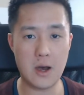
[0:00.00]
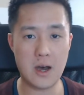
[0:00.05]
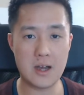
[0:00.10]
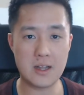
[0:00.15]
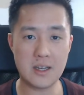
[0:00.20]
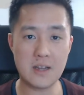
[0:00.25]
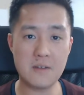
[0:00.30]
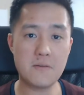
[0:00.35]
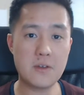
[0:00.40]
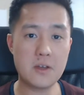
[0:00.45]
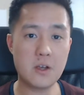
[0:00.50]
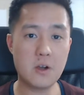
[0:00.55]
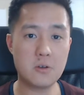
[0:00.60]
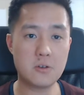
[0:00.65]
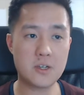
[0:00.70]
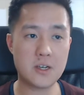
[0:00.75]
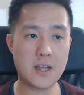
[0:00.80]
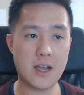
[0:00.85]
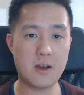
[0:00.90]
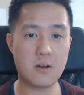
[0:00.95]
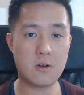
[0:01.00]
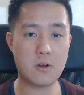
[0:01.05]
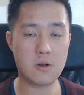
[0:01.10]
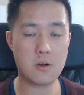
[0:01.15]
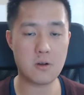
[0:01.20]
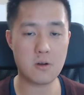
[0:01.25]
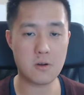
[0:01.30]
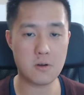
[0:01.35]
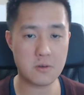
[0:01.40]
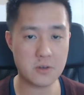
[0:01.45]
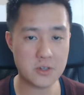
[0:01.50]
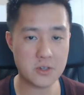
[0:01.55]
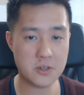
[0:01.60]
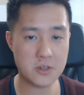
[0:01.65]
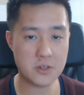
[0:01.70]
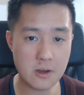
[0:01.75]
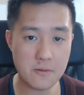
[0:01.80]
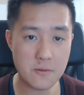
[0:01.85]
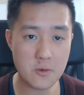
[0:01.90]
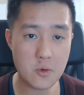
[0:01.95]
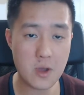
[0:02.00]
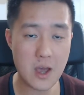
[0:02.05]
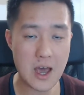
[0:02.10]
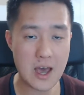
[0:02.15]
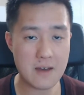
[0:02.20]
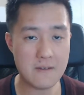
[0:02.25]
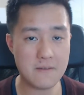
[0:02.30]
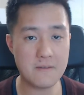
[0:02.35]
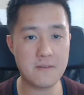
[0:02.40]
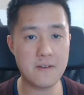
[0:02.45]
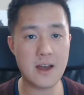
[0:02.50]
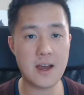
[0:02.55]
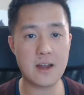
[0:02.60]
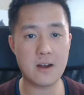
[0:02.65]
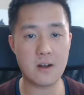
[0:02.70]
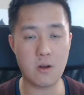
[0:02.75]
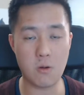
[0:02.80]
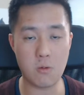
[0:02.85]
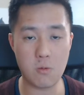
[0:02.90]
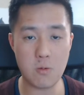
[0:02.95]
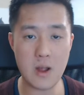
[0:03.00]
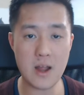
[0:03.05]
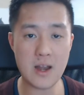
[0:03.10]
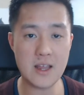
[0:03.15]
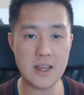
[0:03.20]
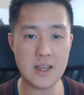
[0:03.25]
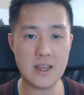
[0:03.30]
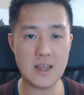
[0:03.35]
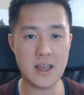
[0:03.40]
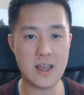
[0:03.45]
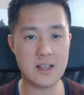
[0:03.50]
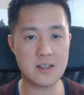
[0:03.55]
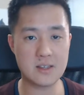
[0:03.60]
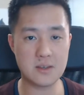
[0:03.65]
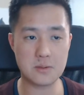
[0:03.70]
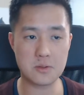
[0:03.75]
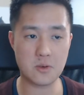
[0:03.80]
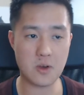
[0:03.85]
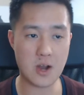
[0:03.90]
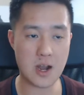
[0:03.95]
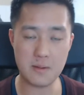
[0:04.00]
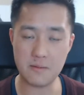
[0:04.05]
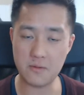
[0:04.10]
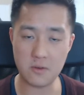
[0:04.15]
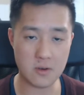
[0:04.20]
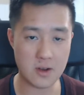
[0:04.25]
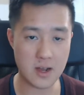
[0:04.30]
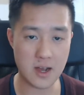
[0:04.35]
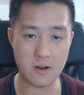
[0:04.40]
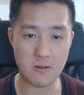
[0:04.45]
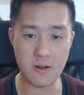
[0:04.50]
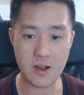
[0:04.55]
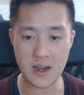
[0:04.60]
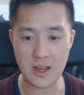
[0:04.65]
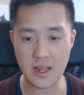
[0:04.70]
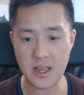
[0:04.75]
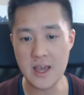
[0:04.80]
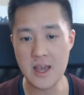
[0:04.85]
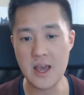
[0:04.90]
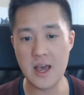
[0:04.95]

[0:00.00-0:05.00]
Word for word: Uh, definitely go check out her channel if you have not already, and subscribe if you're not already.